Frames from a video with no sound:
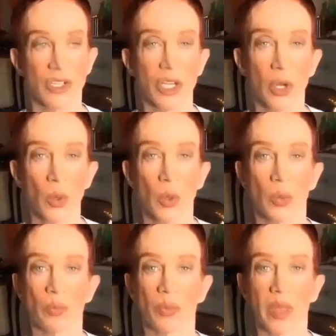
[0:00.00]
So,
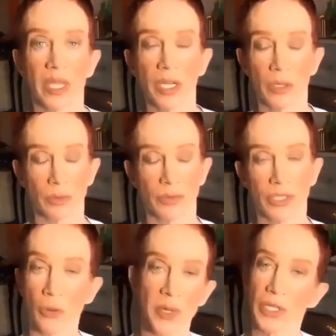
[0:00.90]
you know,
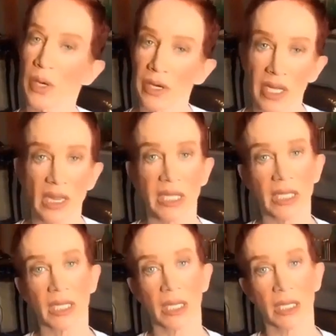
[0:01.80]
don't be too hard on
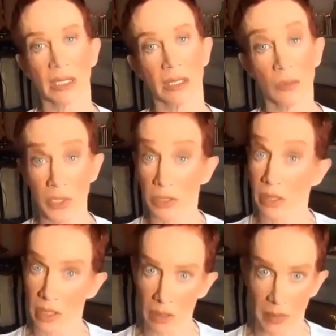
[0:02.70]
Lena. Don't be too
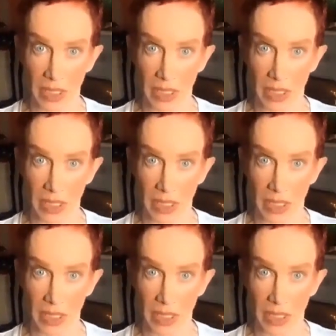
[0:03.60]
hard on